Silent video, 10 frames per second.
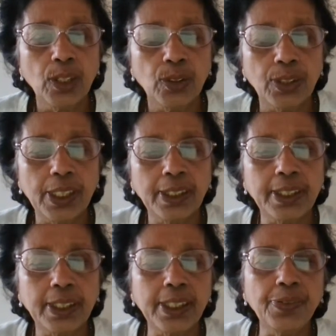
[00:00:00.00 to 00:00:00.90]
So there
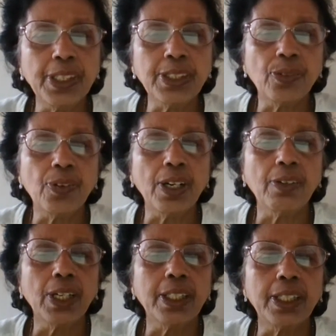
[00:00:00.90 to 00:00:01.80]
is a difference of
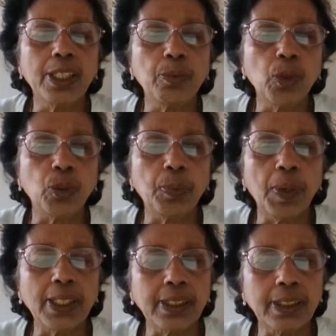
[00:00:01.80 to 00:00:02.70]
500 in both,
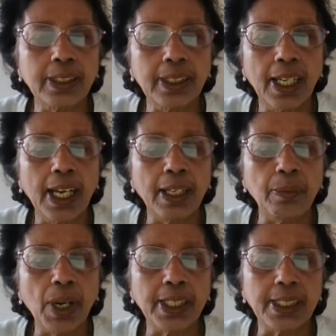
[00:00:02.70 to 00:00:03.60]
plus and
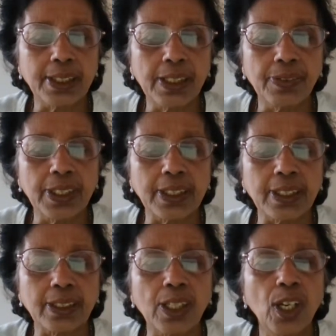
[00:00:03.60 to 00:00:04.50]
minus
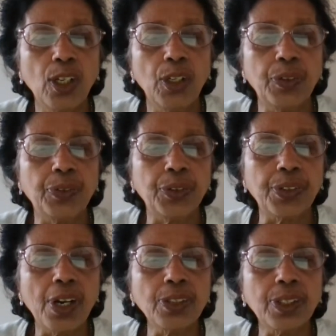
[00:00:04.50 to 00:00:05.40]
differences. If you
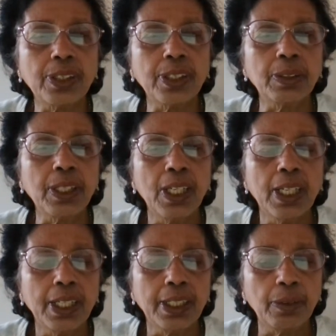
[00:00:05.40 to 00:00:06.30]
transfer the
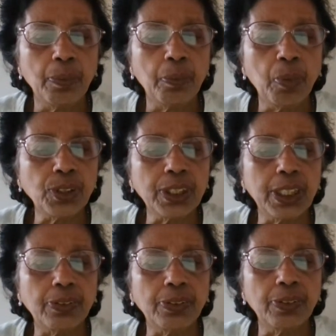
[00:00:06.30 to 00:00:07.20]

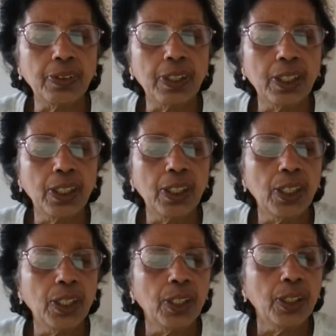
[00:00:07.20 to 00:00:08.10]
positive
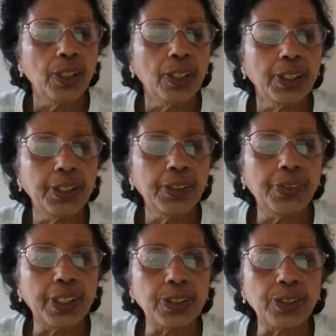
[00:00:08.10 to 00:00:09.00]

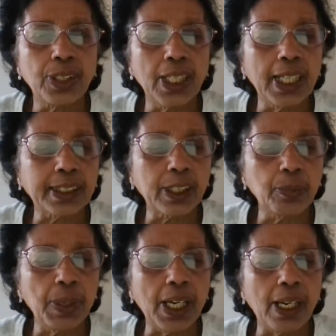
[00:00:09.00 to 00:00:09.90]
difference to the
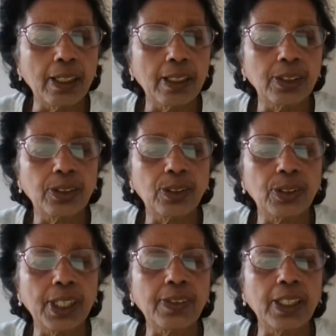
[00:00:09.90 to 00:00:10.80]
electric bill, so
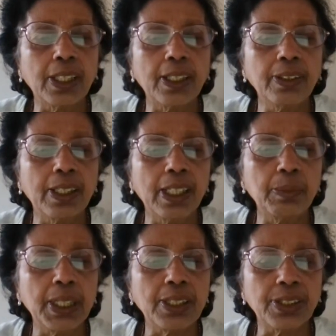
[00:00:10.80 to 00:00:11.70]
that is the
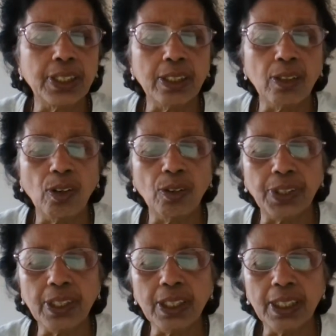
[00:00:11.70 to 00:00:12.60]
elimination of
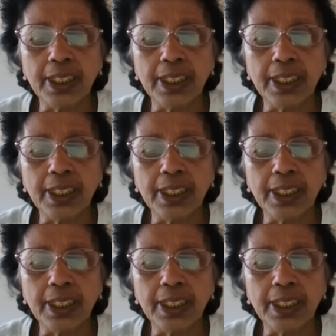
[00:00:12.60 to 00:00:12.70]
the